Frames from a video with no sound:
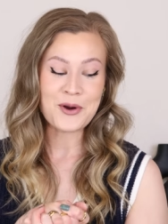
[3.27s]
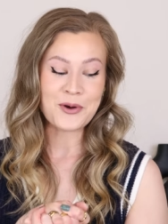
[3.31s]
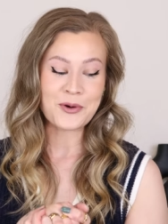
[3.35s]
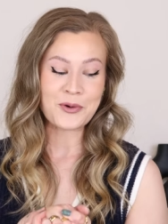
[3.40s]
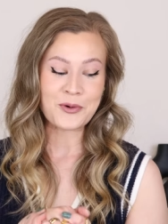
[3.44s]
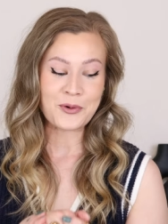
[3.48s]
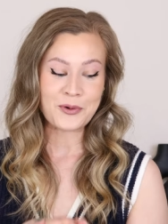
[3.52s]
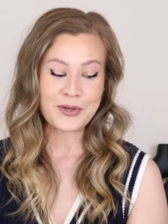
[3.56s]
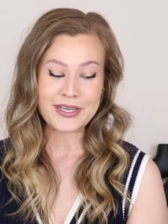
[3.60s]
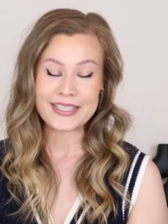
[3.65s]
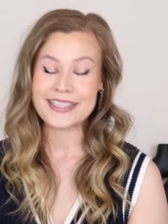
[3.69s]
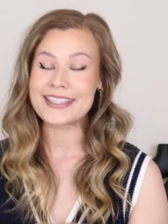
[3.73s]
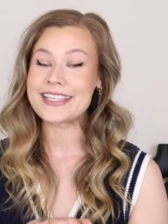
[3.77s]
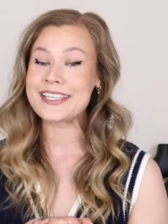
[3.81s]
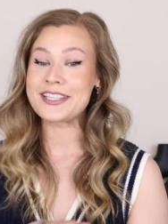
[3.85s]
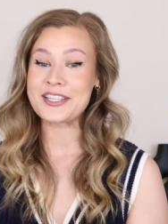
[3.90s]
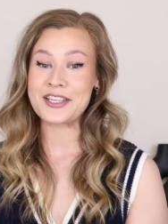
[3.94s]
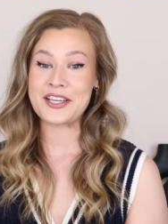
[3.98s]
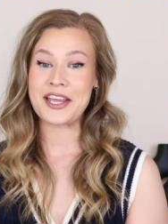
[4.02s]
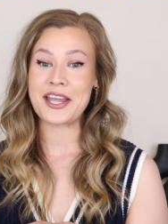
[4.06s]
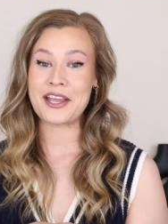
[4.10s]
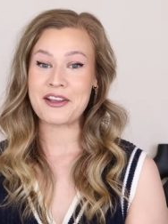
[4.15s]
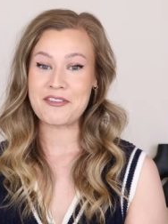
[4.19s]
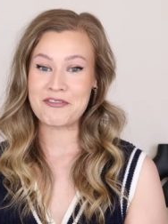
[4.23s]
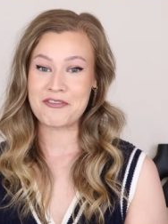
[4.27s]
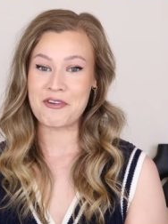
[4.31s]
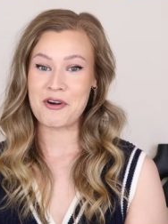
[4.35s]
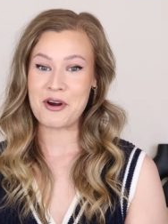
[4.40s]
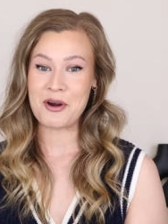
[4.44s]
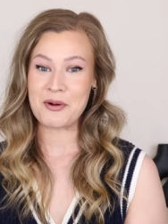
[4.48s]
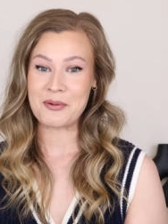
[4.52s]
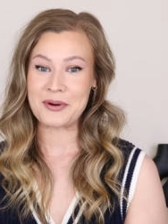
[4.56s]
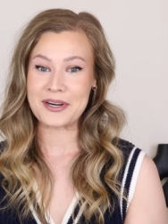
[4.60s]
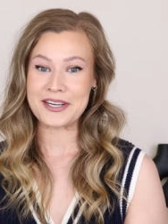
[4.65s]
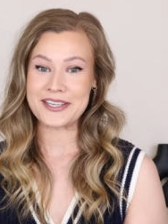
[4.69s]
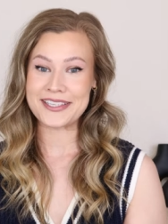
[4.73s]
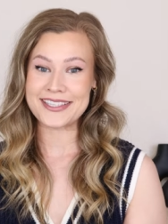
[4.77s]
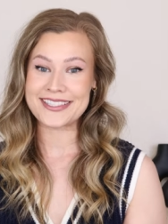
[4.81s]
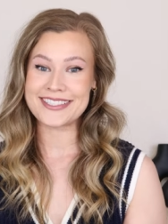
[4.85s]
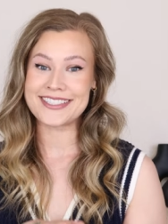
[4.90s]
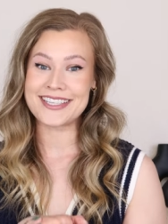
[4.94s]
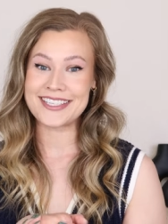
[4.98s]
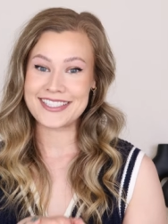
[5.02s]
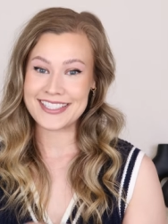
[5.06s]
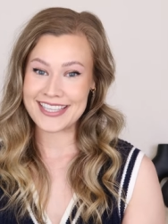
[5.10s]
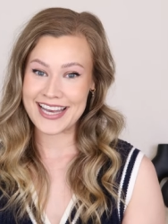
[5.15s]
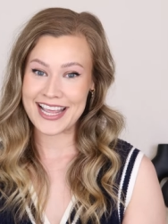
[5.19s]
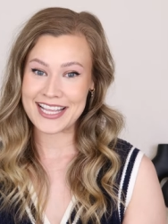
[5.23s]
Really looking forward
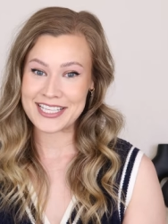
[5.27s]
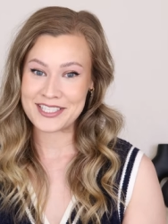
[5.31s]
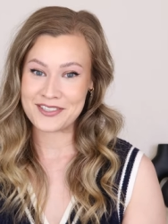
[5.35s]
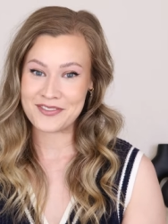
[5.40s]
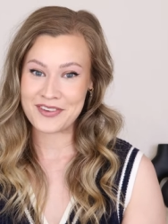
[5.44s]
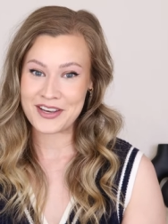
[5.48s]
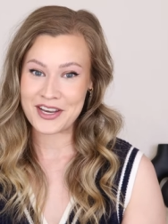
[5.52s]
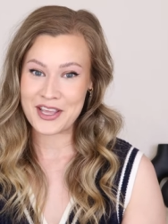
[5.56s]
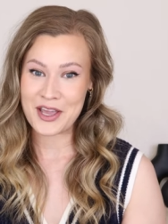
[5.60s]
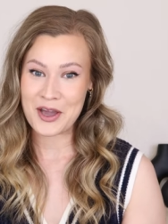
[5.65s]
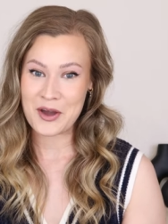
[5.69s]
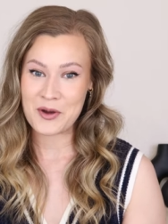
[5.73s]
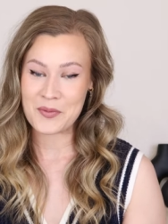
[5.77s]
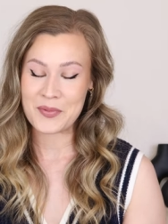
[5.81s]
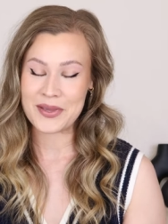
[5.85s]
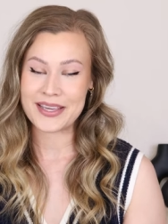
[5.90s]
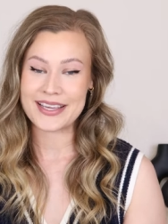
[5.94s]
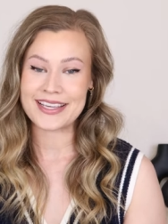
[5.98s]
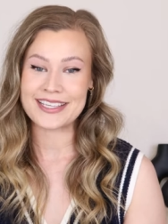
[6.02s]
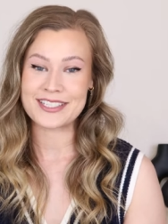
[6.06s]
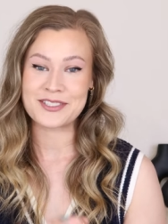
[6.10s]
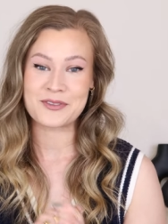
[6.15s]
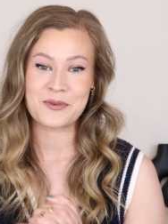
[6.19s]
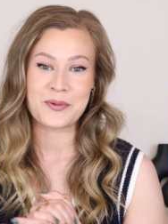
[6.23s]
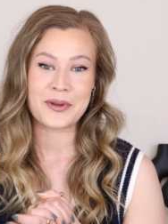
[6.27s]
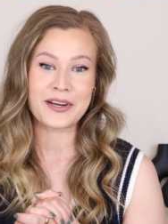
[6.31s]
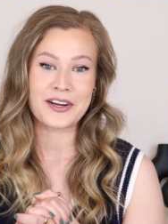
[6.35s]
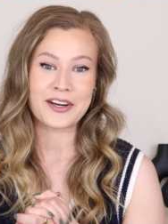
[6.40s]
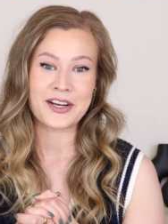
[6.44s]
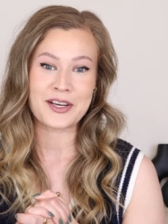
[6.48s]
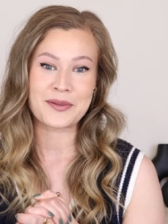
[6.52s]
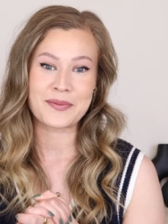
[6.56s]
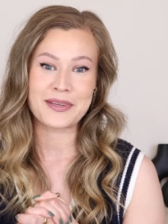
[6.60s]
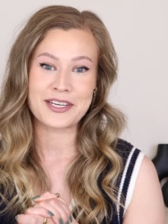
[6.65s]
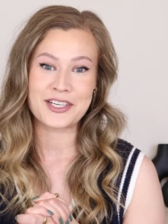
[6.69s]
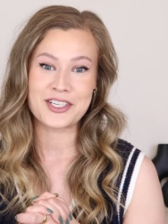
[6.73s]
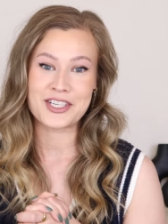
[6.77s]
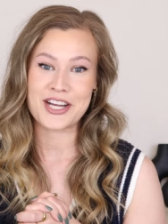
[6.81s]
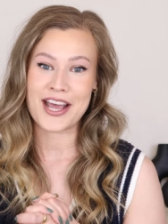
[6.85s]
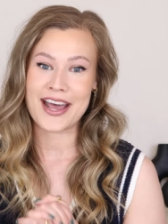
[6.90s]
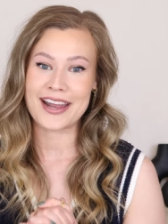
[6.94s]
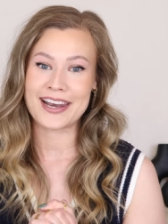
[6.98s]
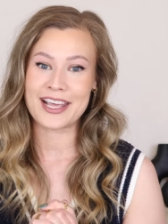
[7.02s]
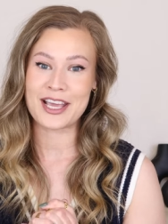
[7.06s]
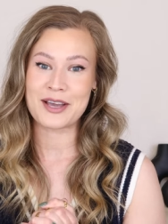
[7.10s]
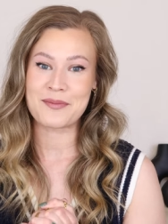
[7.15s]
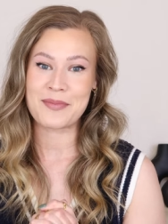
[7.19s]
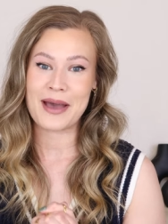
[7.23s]
to today's video because we're going to be
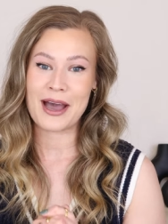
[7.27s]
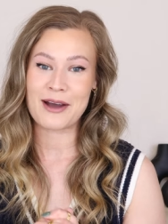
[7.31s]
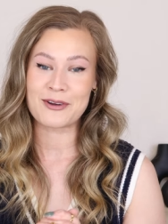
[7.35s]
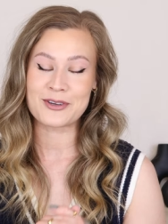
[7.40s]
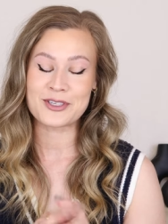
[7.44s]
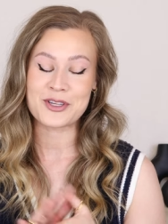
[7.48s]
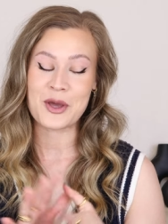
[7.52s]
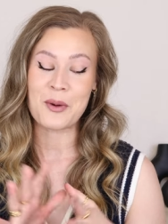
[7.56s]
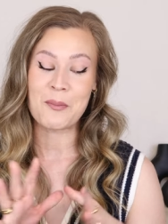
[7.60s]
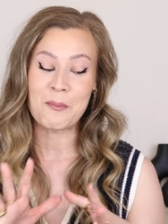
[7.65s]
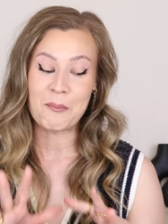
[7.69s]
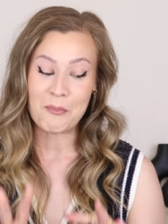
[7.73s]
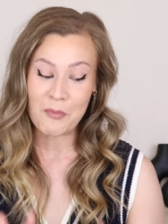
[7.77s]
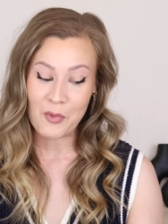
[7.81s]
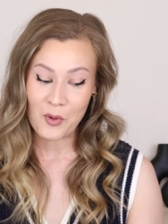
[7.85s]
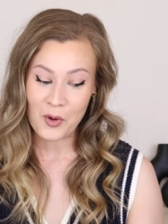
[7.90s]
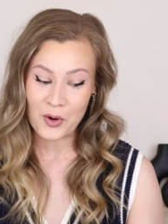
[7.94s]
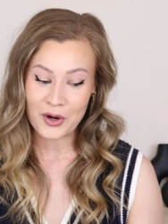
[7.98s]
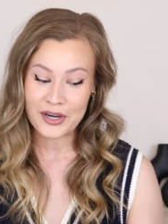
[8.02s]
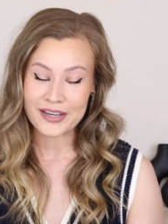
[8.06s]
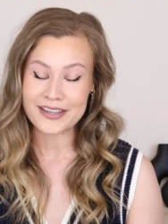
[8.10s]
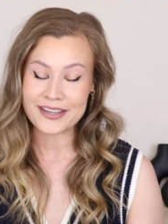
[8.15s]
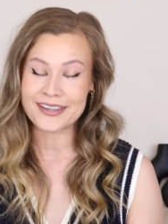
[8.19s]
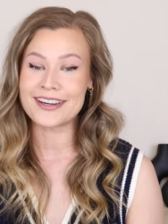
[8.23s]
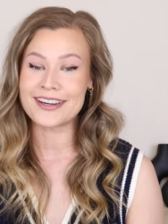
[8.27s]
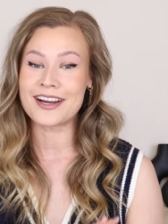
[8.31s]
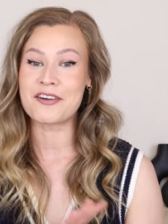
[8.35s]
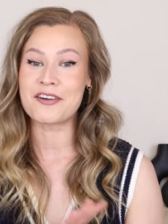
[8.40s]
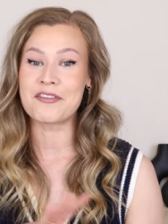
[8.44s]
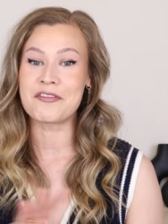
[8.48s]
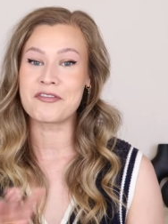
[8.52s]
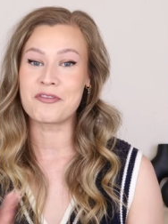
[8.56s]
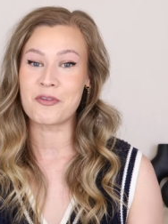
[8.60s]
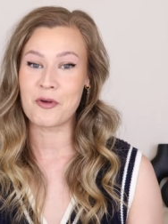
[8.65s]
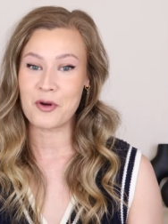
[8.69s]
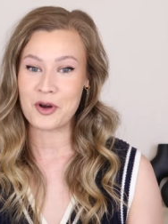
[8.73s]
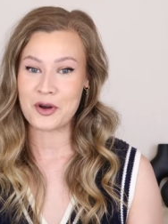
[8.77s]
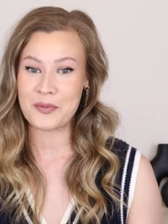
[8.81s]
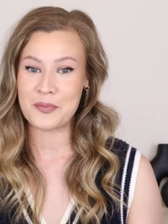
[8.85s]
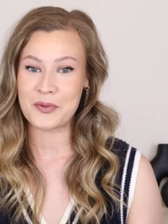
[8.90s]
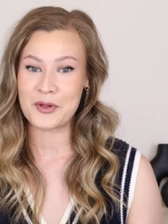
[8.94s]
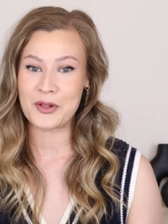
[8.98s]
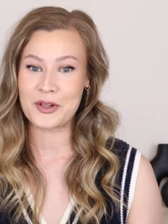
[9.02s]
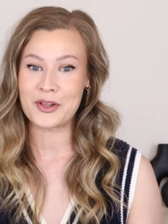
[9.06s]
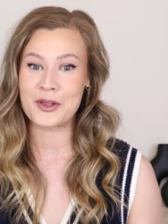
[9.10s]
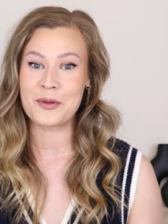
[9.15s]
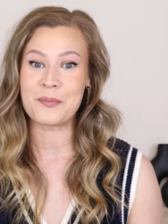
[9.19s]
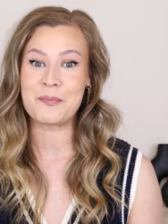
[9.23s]
chatting about more
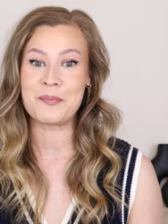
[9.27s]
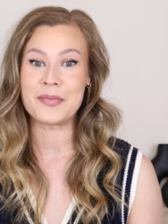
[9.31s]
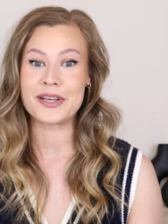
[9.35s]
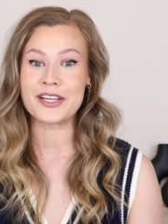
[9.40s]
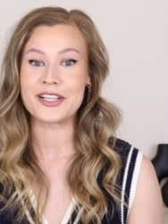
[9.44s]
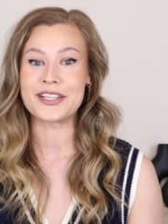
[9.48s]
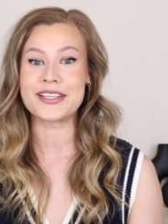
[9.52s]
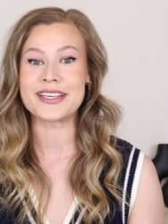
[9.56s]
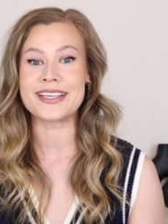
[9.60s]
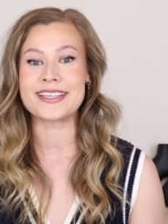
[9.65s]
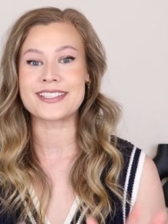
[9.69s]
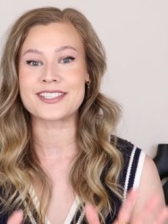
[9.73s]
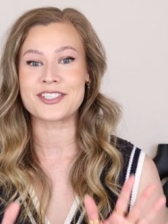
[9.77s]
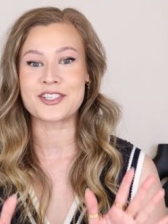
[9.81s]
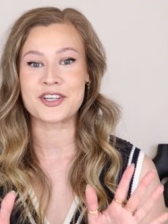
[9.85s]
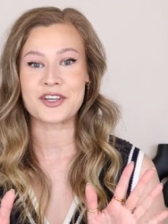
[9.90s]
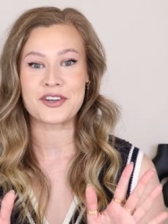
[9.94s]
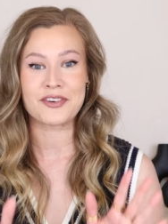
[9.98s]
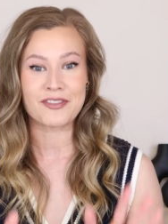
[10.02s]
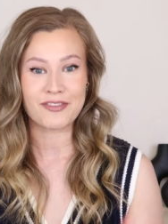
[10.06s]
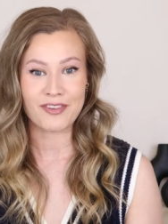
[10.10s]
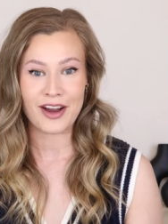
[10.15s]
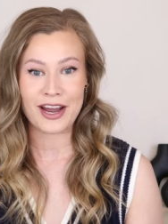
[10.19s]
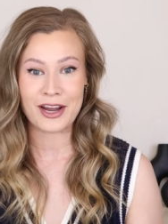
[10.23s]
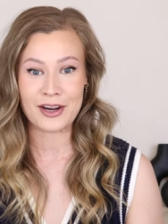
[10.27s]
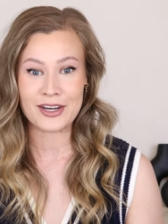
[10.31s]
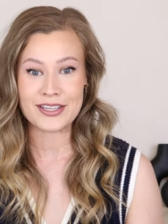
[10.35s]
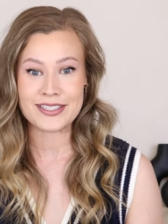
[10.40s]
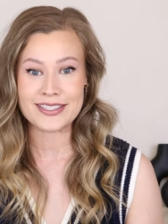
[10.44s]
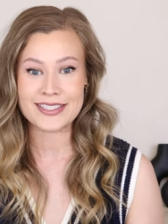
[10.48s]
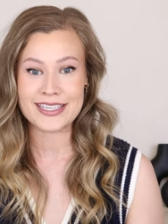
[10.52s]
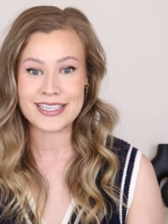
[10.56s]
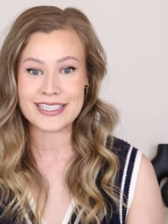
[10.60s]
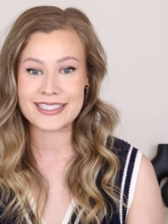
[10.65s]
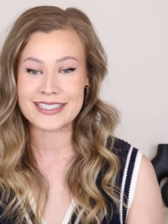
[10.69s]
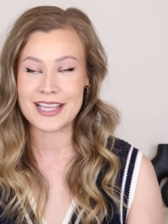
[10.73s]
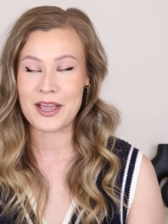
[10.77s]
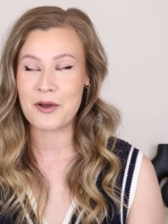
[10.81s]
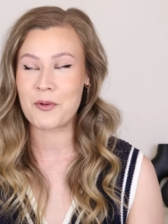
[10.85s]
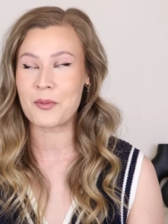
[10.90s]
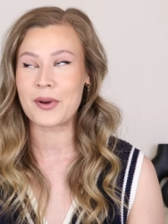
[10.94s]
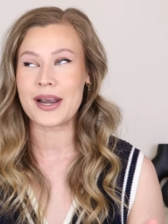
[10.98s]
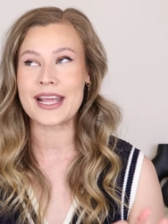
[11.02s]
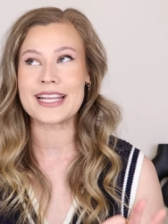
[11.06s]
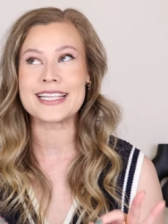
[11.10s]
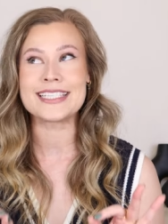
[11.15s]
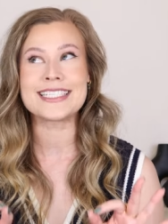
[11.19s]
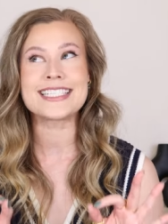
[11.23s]
affordable Middle Eastern fragrances and
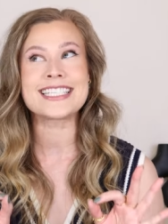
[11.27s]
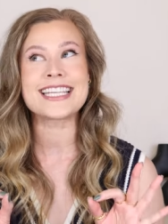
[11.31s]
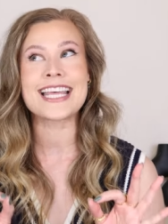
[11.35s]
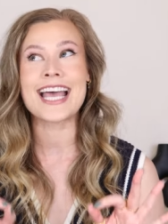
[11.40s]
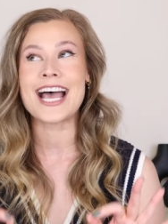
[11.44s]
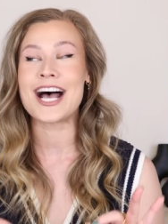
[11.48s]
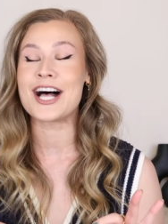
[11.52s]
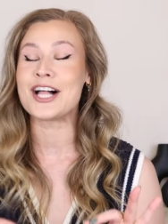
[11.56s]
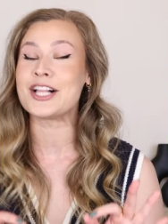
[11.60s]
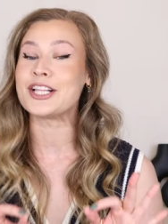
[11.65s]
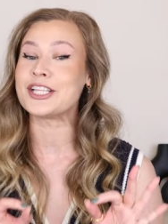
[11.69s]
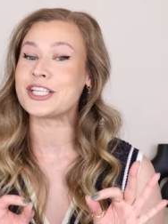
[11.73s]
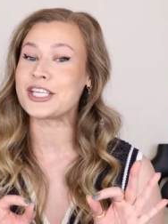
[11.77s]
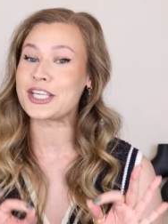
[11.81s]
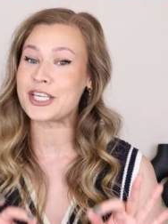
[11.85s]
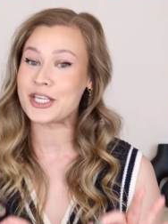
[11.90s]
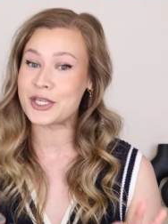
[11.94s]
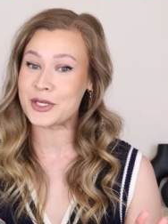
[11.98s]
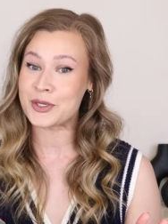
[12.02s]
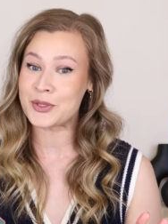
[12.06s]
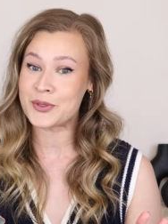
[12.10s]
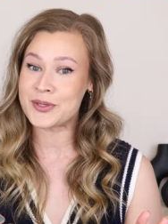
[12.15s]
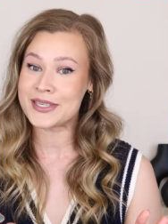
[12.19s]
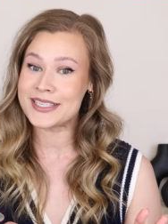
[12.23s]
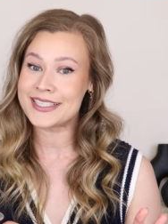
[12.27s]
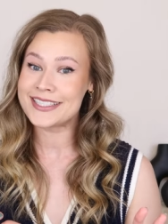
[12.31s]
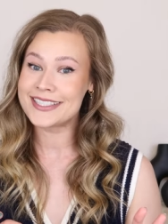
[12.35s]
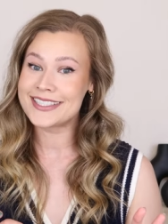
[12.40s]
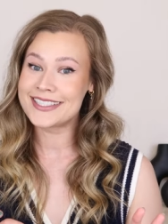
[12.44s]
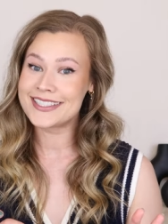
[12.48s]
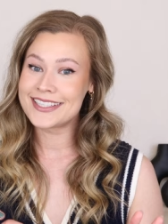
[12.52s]
when I tell you